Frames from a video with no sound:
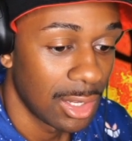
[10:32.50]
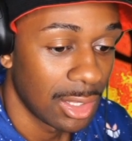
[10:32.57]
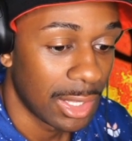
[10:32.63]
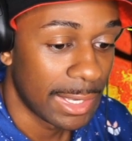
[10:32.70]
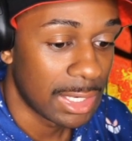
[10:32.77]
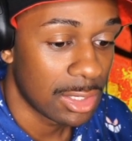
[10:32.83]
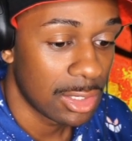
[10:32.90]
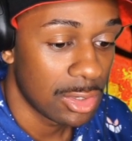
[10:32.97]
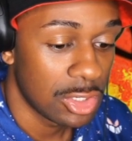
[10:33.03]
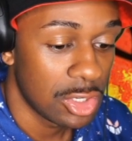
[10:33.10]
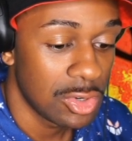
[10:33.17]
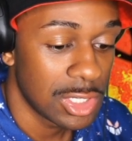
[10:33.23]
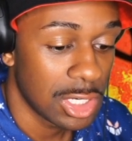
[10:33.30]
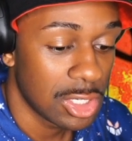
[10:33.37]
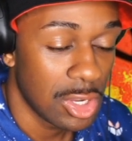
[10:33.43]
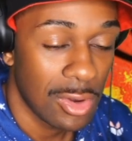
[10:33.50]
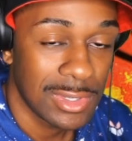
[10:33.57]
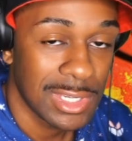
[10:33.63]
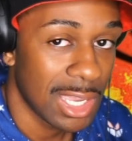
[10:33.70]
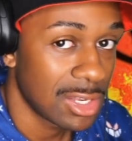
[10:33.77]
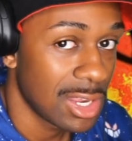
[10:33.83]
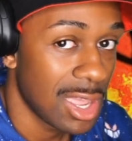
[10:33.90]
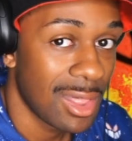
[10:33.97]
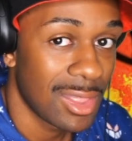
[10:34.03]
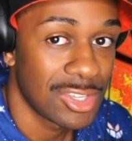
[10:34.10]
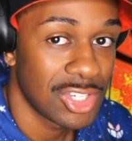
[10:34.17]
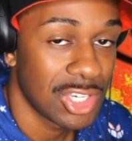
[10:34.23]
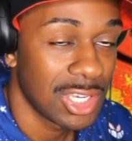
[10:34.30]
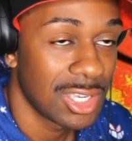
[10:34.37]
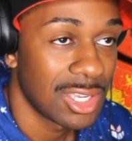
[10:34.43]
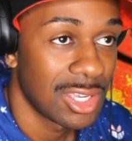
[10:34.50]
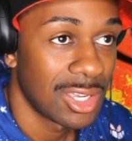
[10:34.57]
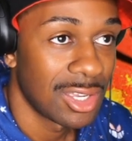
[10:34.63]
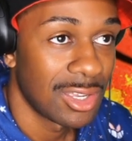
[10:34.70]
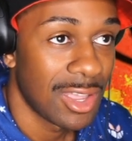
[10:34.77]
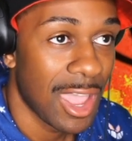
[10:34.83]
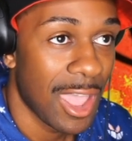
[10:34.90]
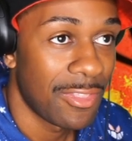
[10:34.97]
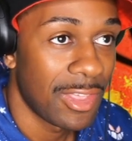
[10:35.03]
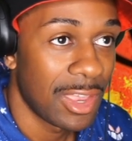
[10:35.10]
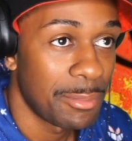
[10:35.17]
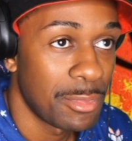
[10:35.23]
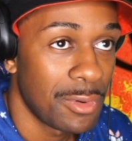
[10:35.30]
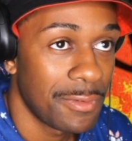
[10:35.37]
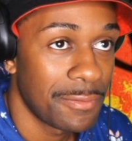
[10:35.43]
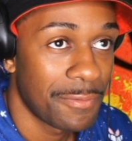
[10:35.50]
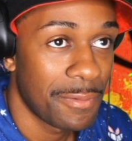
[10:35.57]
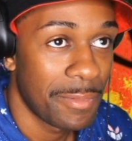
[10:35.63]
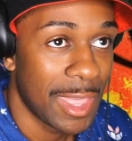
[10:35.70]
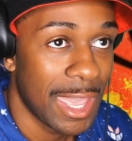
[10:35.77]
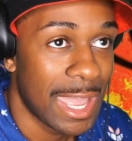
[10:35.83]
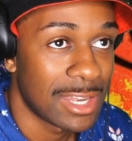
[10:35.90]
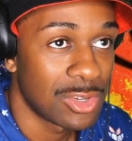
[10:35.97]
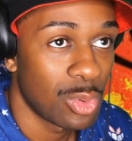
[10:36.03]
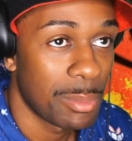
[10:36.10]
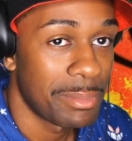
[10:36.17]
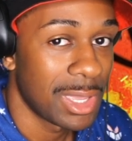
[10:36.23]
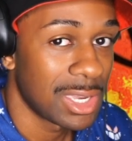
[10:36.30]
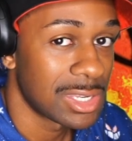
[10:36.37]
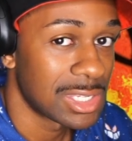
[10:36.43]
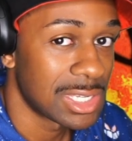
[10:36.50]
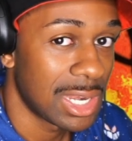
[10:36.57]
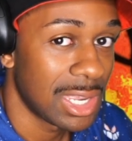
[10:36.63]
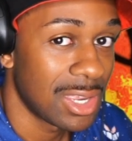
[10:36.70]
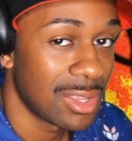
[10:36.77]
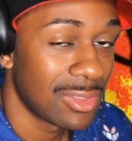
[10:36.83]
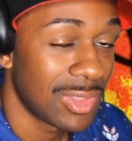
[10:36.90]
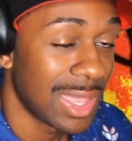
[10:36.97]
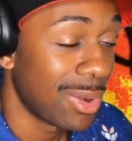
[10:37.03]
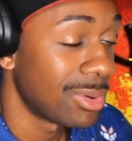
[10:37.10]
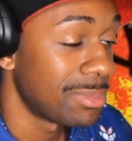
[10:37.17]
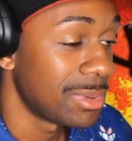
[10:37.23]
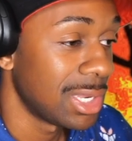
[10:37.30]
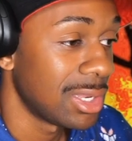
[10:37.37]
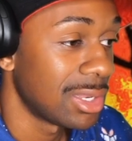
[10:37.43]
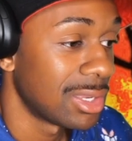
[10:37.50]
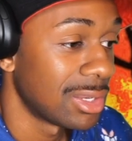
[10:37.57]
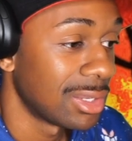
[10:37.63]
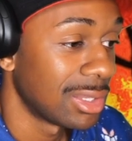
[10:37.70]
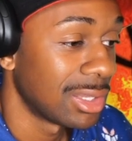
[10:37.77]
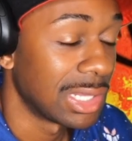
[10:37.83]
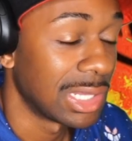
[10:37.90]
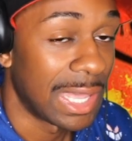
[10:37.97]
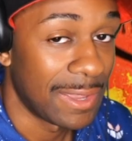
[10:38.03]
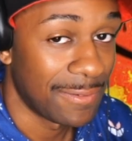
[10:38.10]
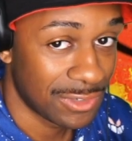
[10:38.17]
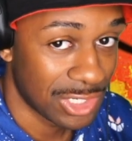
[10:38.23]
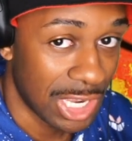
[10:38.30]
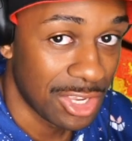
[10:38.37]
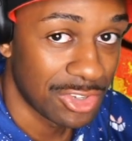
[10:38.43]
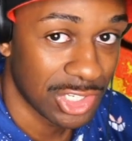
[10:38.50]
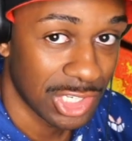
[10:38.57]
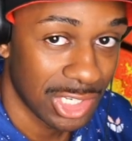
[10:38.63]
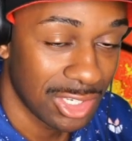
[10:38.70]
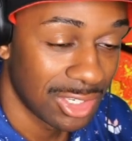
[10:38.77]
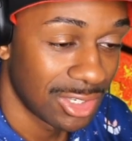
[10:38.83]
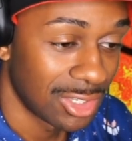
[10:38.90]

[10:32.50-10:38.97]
like using no technology, and then moving from that to a big city. That would be life-changing.